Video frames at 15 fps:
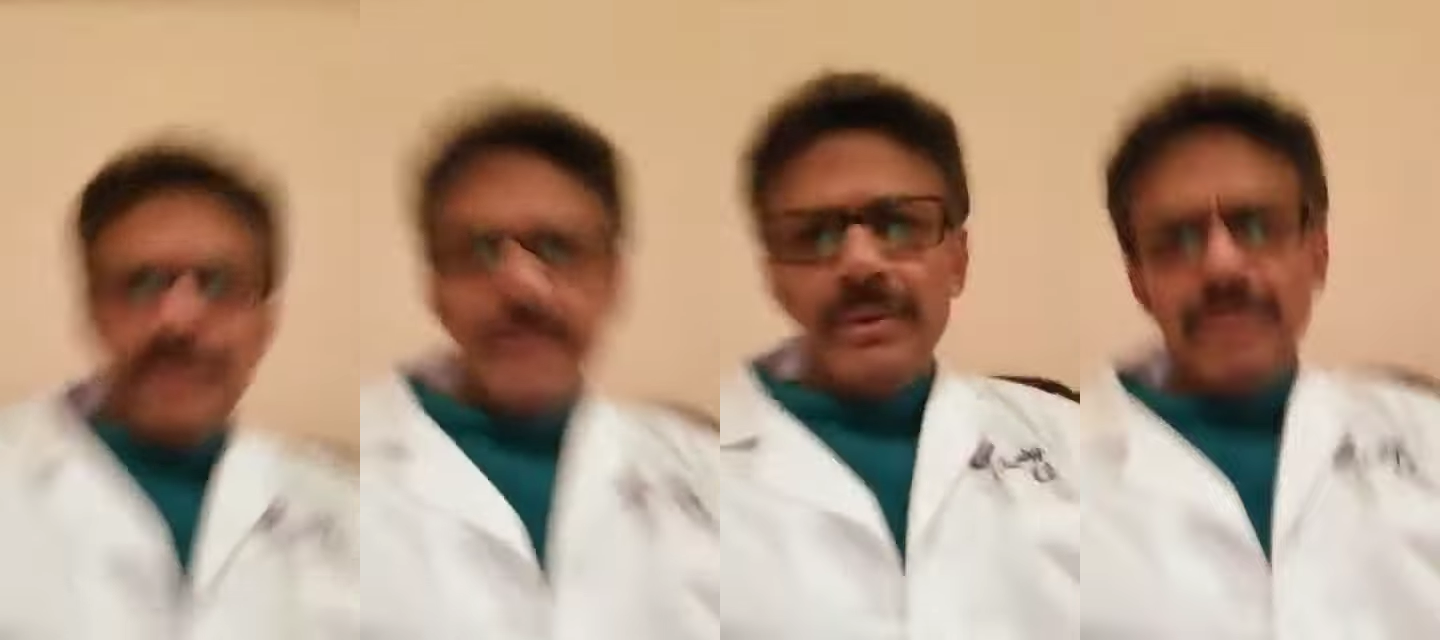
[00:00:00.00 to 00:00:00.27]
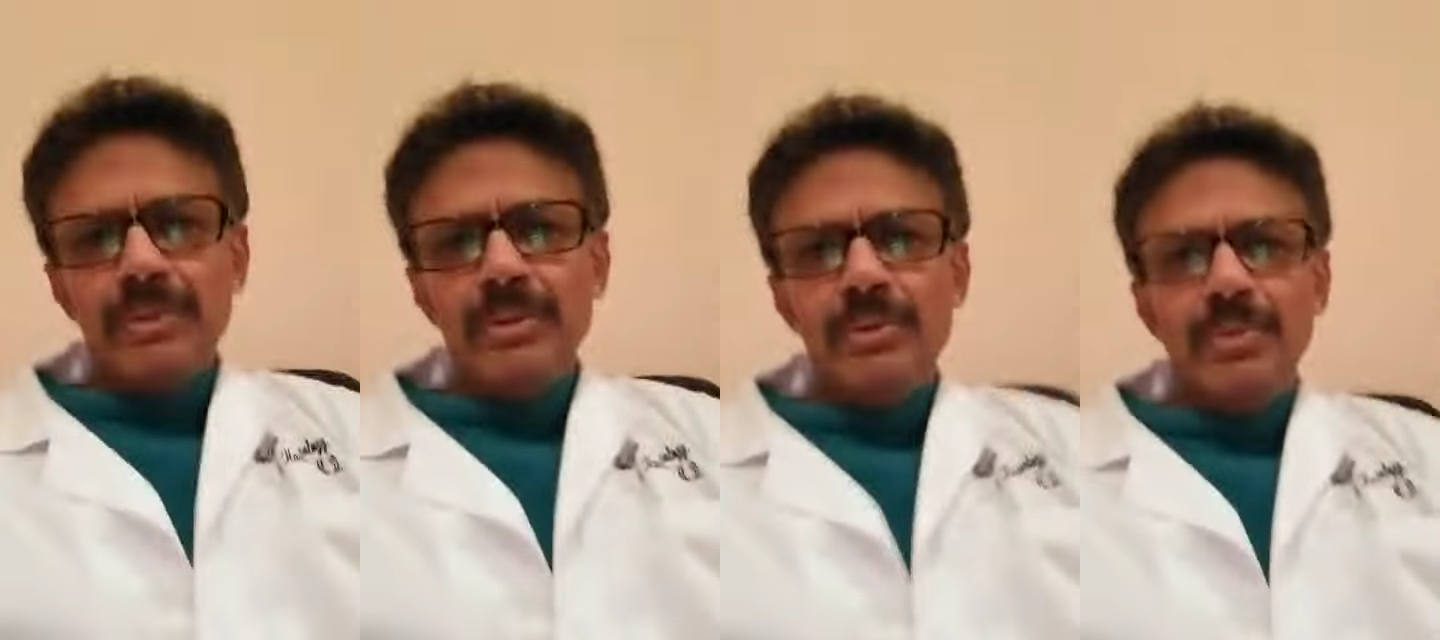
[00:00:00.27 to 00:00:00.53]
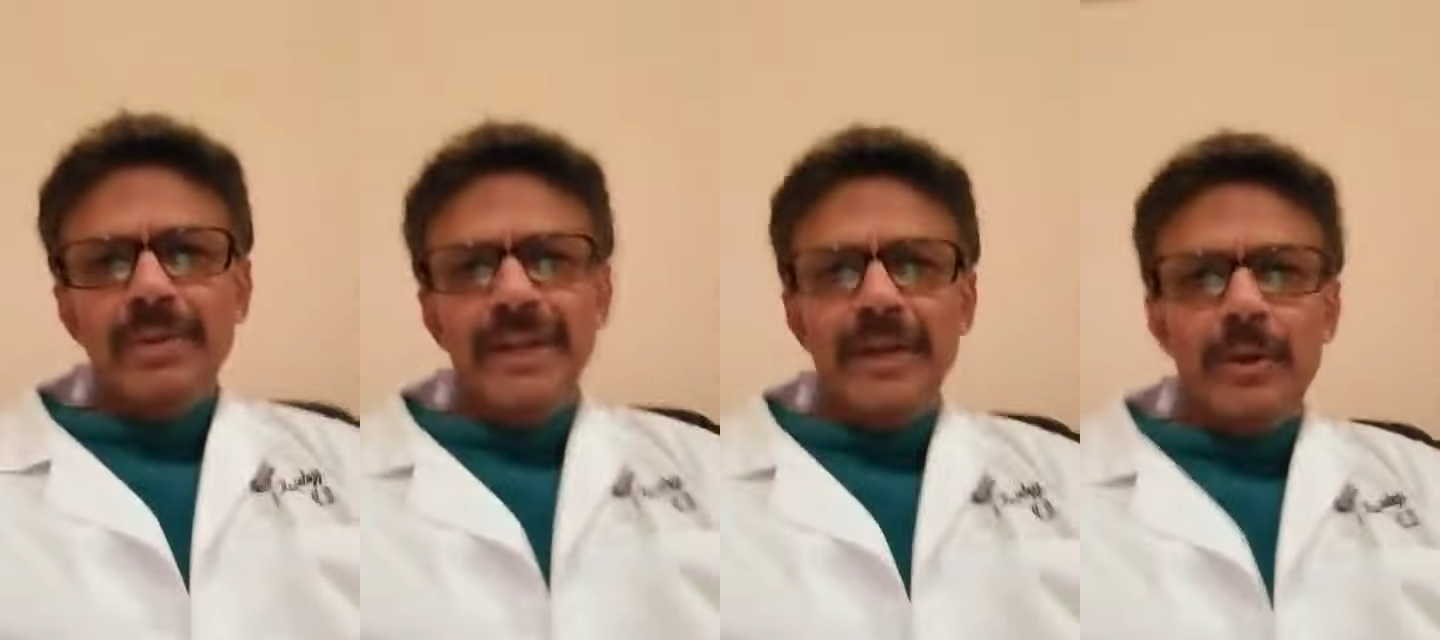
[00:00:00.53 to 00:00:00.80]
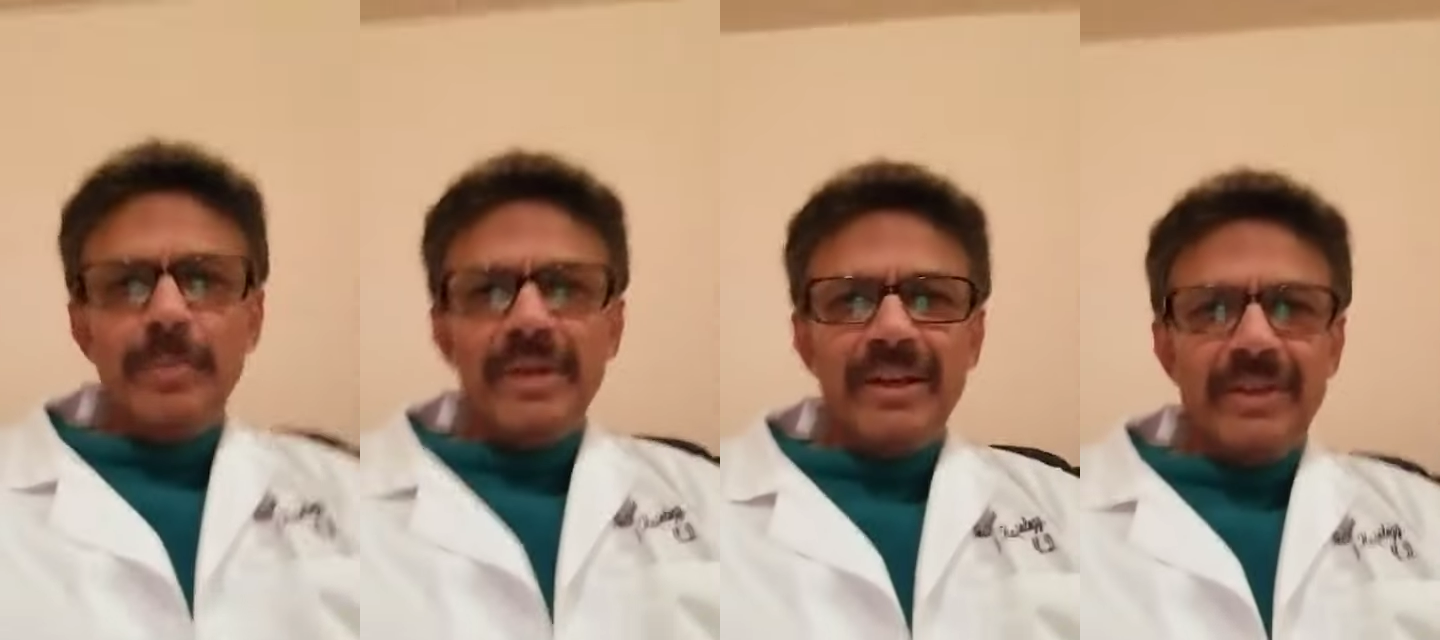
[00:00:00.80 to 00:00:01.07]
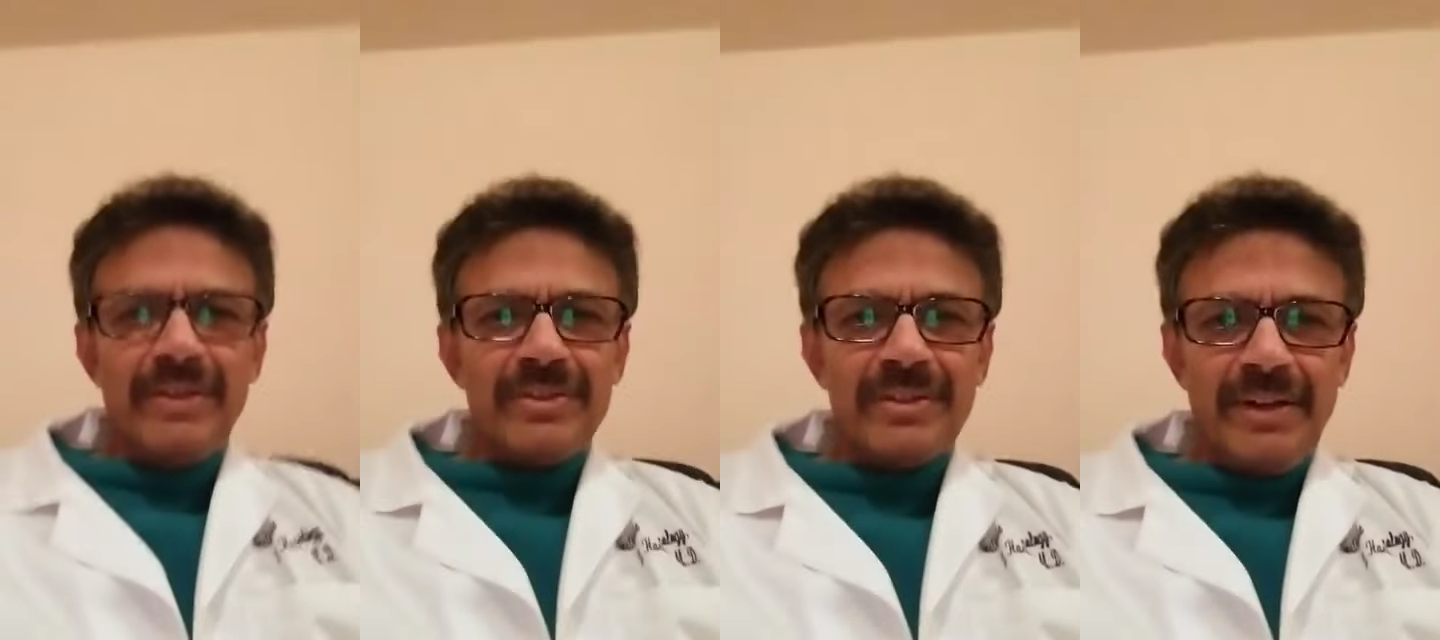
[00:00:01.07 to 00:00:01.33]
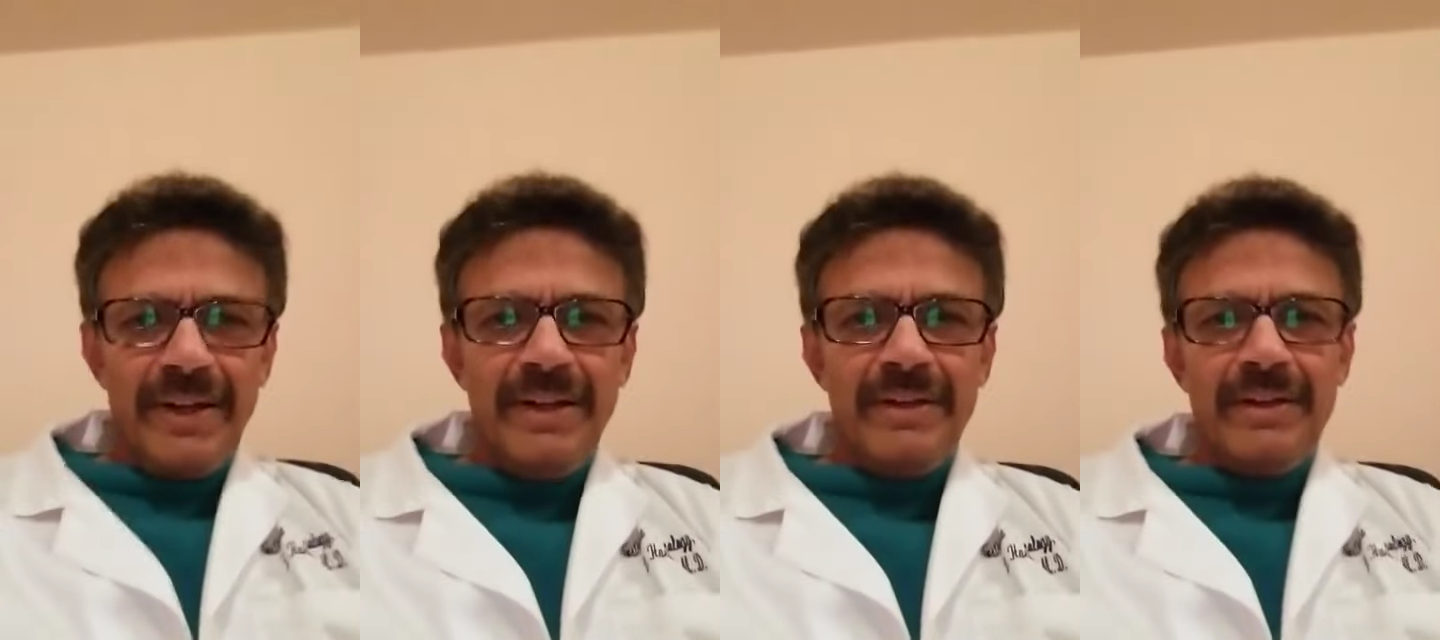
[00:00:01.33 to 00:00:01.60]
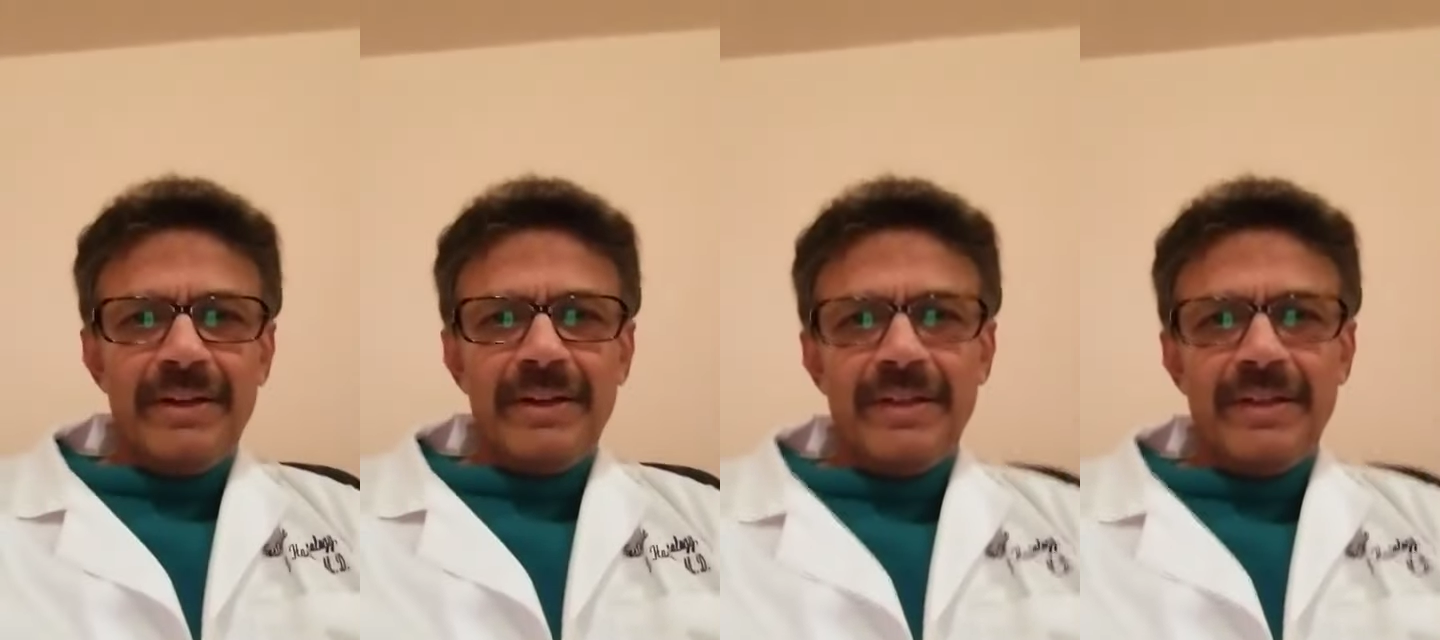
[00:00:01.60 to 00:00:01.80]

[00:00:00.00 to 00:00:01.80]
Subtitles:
you need to be screened